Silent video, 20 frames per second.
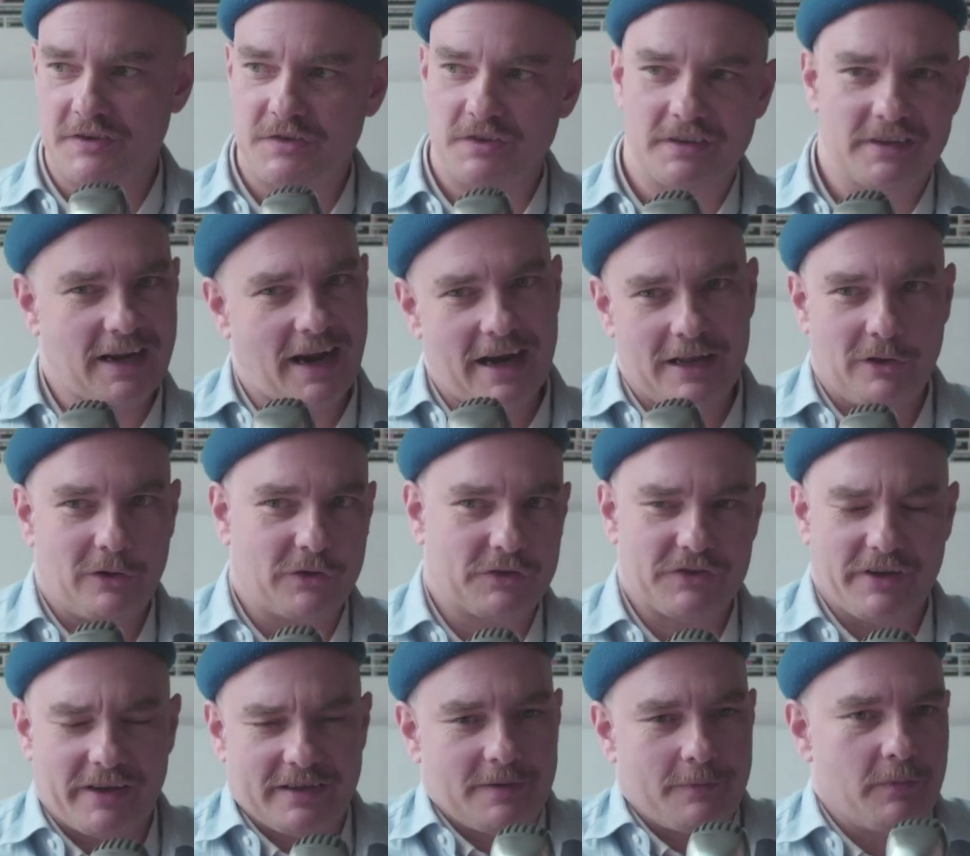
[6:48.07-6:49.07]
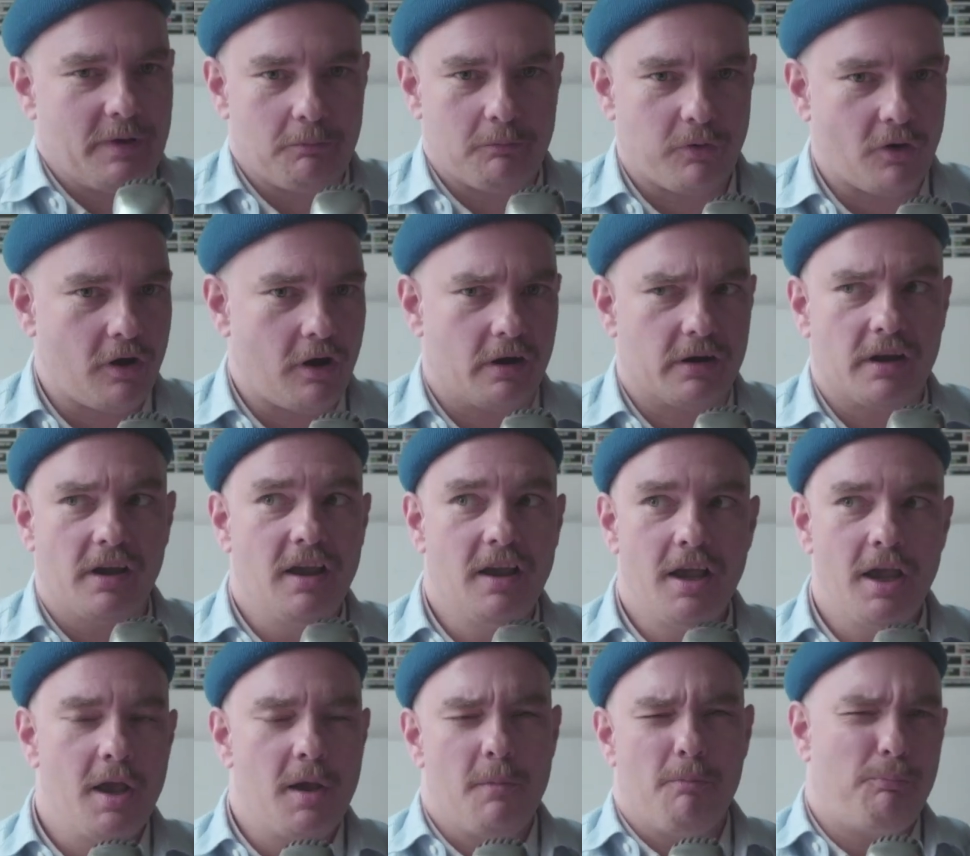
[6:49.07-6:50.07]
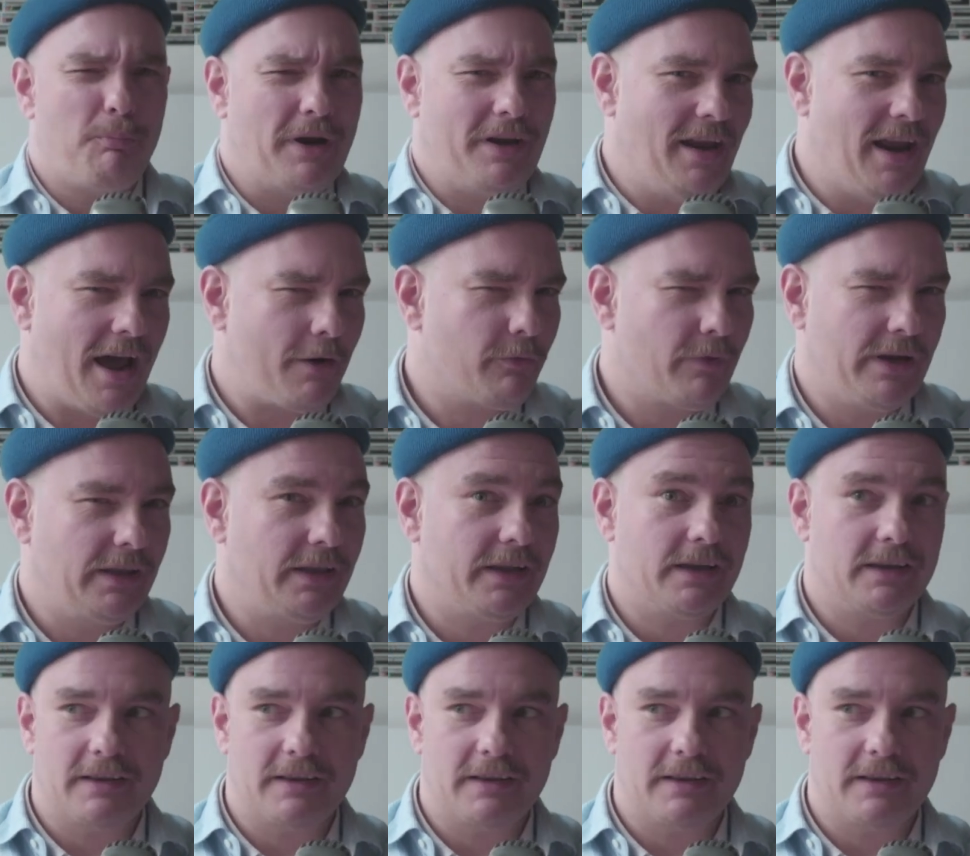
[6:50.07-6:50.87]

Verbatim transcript: and kind of looks like something in Prague but not really.